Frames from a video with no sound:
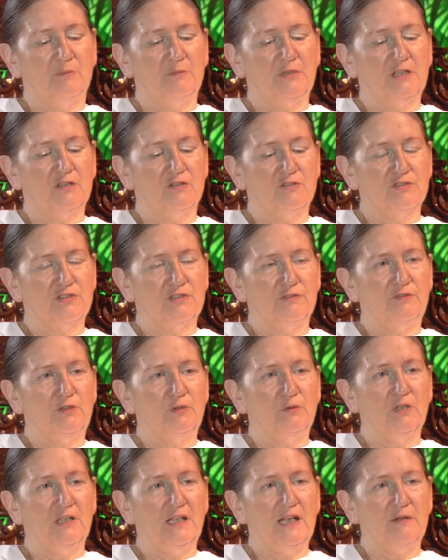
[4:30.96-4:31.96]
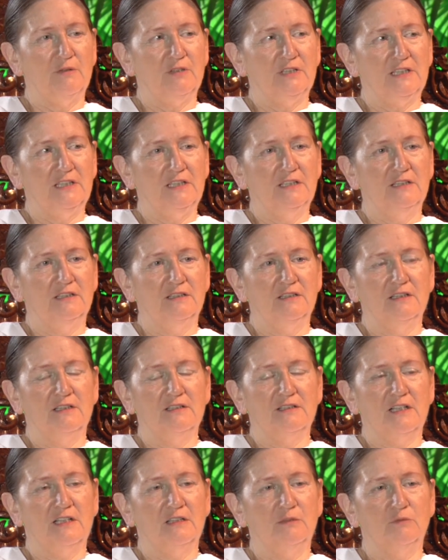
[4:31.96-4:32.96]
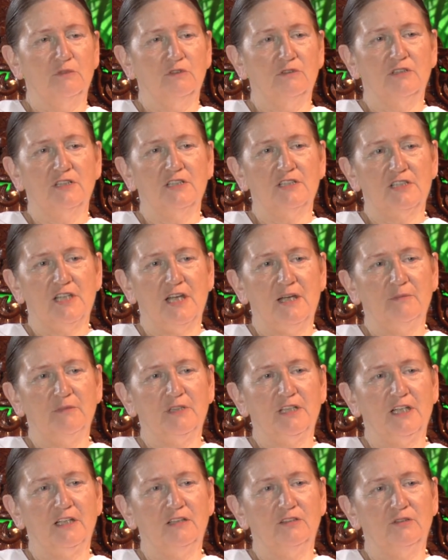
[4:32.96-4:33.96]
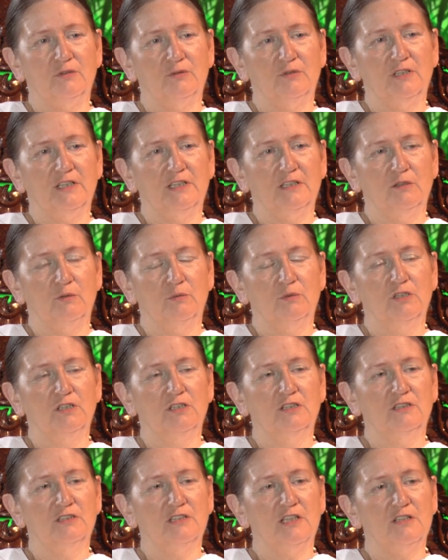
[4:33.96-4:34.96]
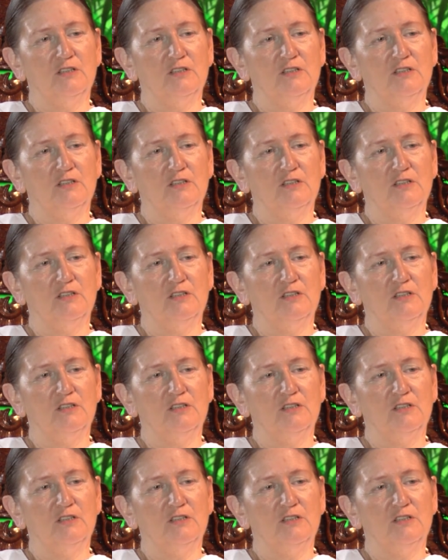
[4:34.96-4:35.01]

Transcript: Because if you allow it in, then it will contaminate your inner world,